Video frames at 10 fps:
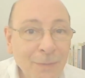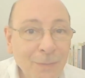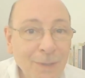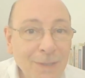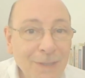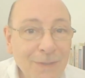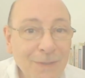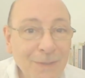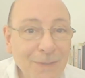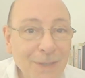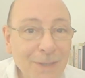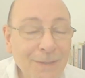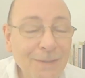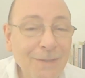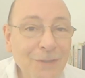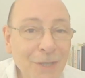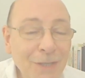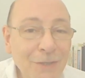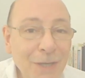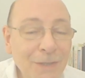Well, it's certainly a
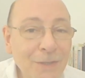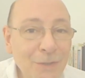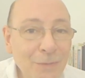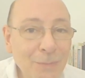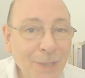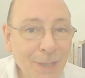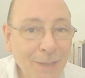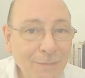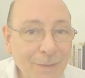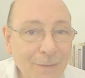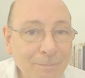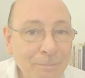change in attitude and behaviour